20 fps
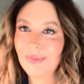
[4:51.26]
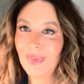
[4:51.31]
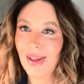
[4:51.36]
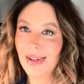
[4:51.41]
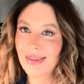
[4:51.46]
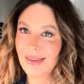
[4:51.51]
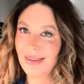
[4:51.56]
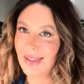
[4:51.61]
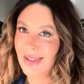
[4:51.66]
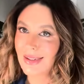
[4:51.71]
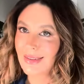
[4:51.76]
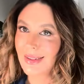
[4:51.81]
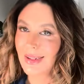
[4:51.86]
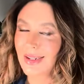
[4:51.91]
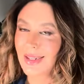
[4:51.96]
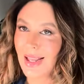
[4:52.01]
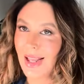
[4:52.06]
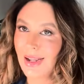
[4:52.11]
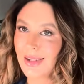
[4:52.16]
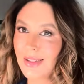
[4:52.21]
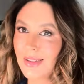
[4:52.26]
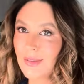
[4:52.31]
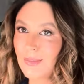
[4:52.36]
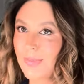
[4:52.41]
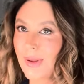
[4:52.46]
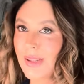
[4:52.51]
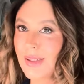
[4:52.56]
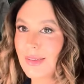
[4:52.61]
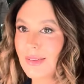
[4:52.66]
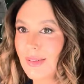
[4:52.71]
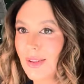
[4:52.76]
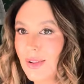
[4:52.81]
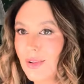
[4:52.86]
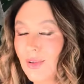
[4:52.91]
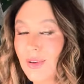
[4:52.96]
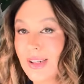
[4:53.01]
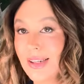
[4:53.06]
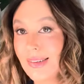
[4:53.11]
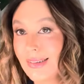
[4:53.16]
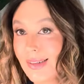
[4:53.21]
had to let Teddy out. He's being so
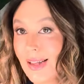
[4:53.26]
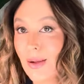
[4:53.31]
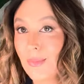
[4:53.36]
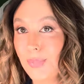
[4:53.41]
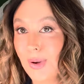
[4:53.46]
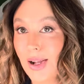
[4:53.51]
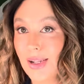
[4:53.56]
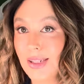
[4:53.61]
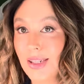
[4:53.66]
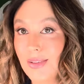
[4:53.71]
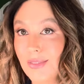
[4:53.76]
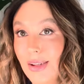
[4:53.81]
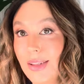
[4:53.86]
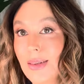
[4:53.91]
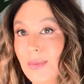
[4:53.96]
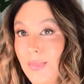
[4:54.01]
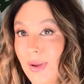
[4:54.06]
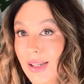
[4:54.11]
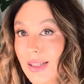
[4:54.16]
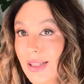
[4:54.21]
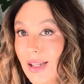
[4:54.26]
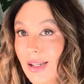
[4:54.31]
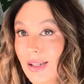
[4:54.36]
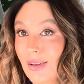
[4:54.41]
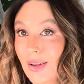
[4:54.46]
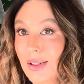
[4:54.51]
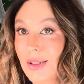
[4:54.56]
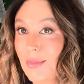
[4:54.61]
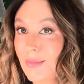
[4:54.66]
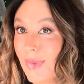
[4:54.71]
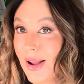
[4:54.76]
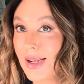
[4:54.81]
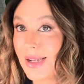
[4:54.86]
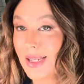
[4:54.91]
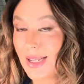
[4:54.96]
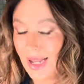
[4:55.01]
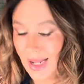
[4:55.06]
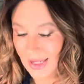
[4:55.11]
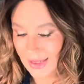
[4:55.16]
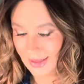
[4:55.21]
naughty. He's now barking around the backyard like a
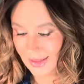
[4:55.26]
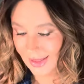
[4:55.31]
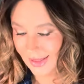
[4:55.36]
maniac.